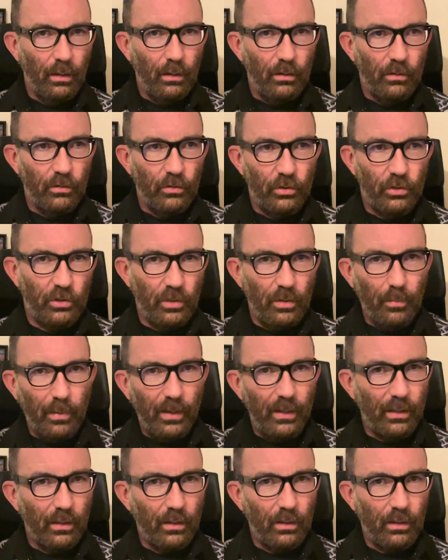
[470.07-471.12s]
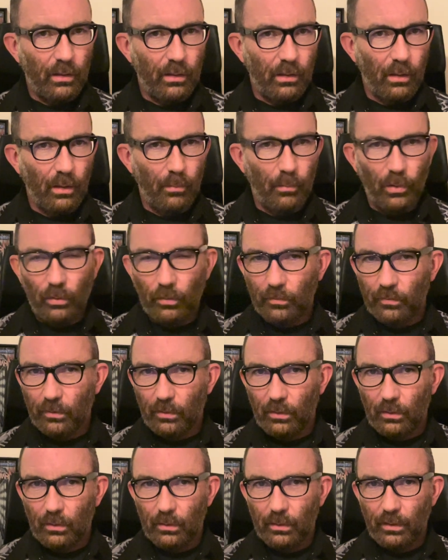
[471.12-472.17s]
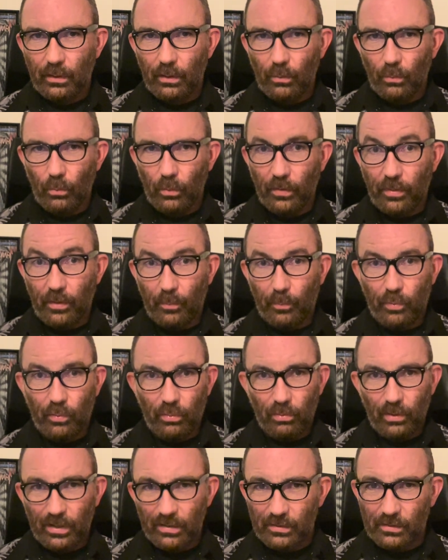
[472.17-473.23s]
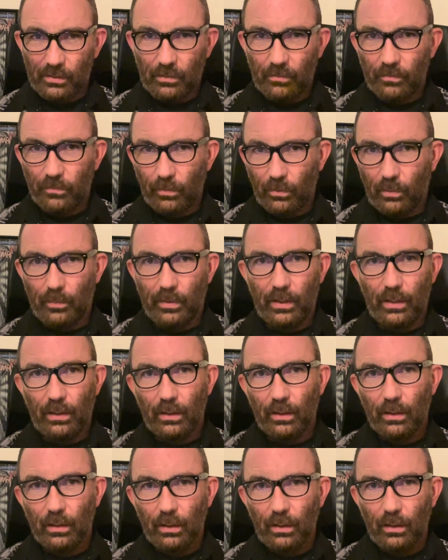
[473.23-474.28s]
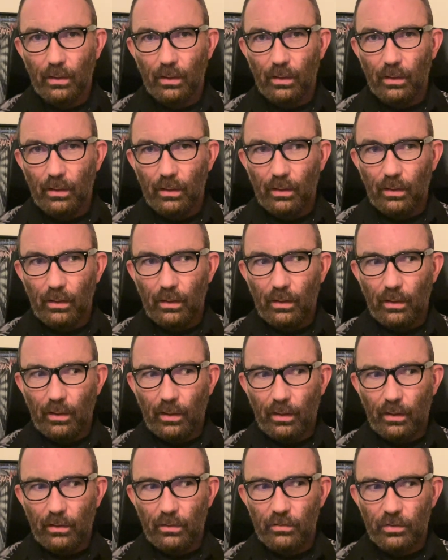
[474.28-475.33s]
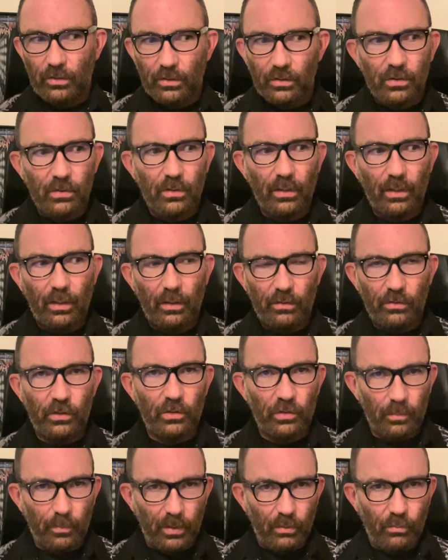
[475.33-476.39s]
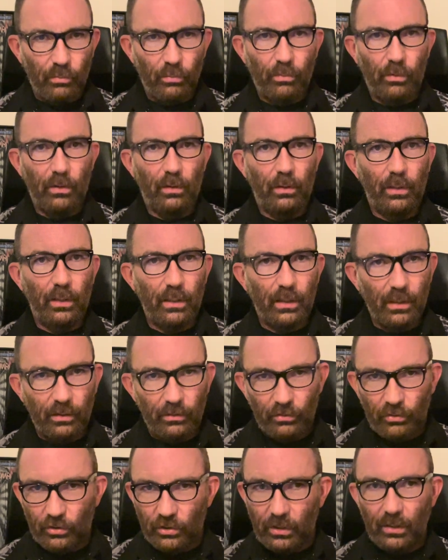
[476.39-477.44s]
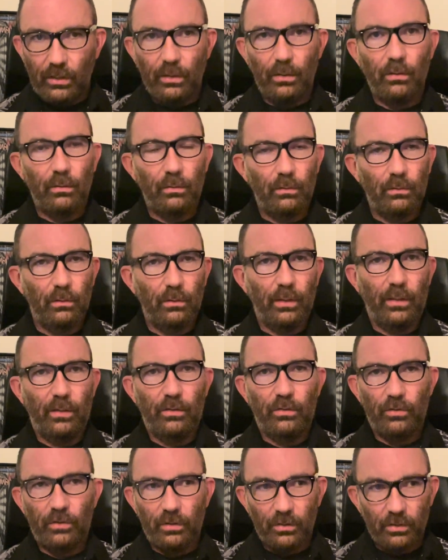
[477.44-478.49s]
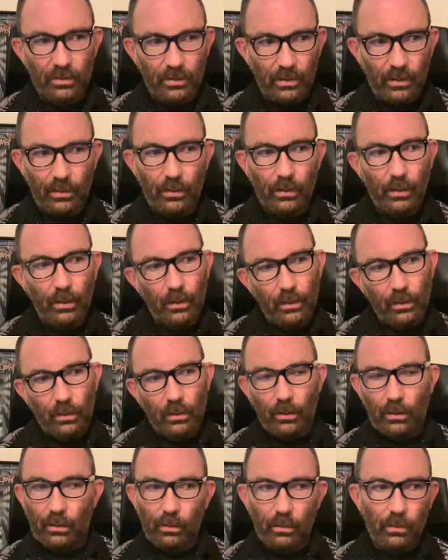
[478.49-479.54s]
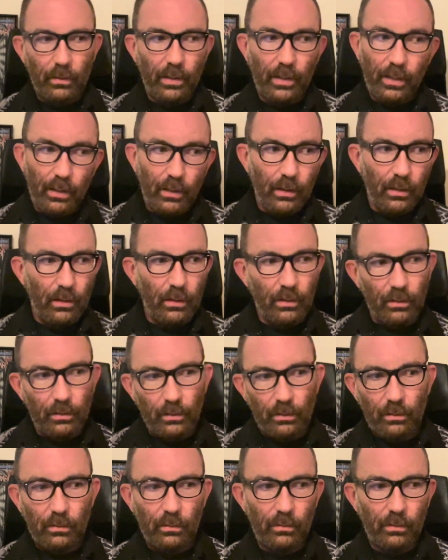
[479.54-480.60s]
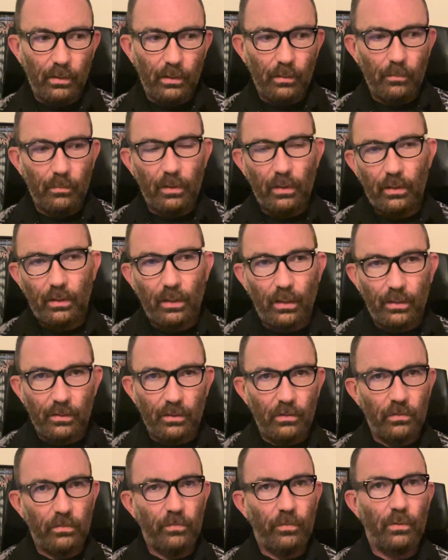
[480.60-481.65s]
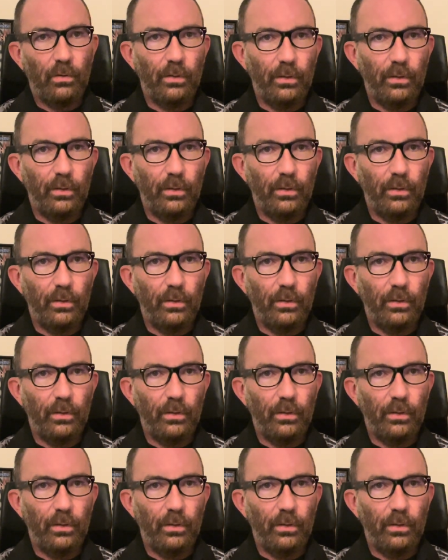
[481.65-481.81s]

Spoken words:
she might come over with a present for me, and just be really congenial, and just say, hey, I got this for